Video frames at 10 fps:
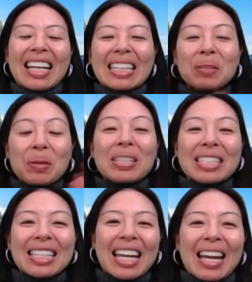And that's what we
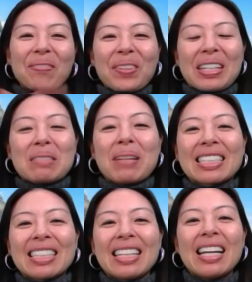should aim for,
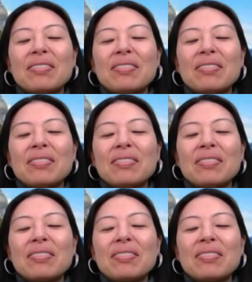especially,